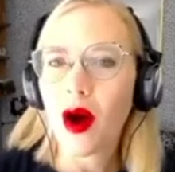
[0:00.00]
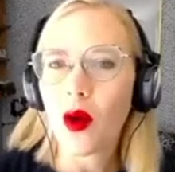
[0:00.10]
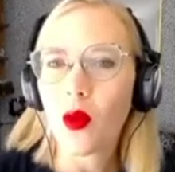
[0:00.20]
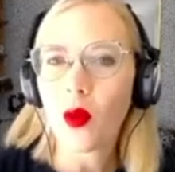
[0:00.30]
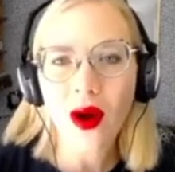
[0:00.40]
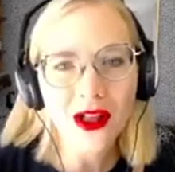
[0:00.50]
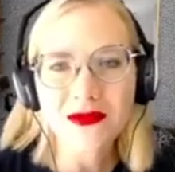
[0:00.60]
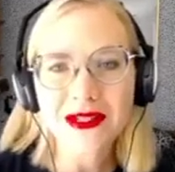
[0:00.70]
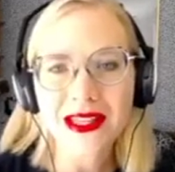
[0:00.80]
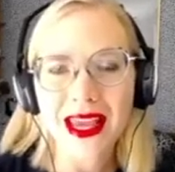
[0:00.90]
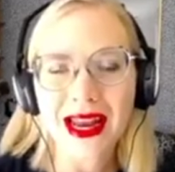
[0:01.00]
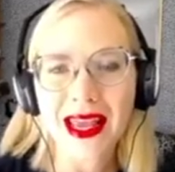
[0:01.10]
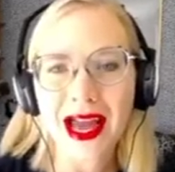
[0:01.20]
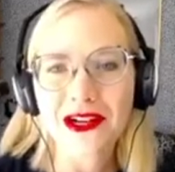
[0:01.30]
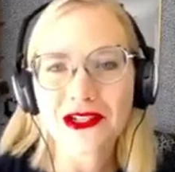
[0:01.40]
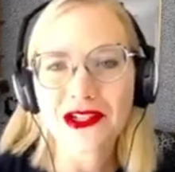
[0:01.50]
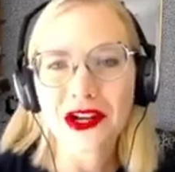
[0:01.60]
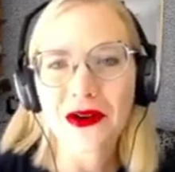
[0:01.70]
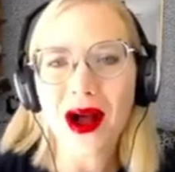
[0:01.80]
Welcome to the katihyershow.